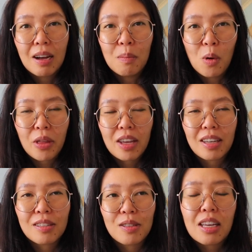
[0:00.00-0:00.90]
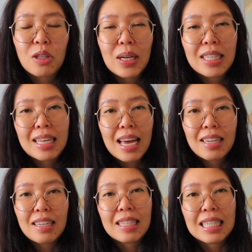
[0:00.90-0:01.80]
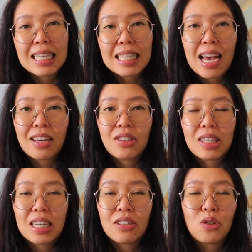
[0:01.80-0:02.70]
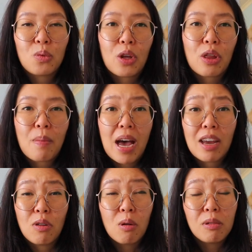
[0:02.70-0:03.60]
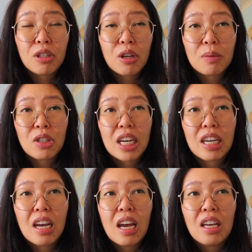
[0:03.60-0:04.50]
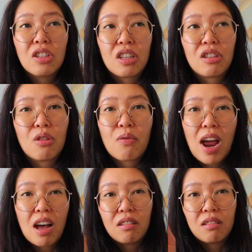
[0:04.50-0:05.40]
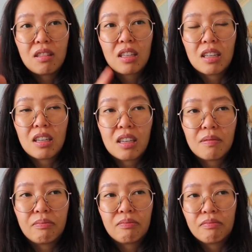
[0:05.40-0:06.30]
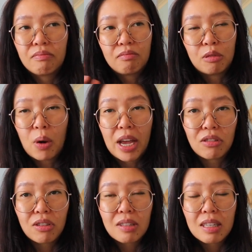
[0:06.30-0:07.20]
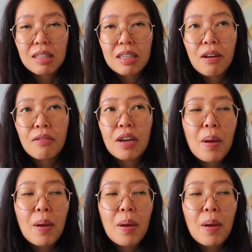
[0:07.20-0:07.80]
more things. So I decided to zigzag stitch with my normal sewing machine just around the raw edges and stuff.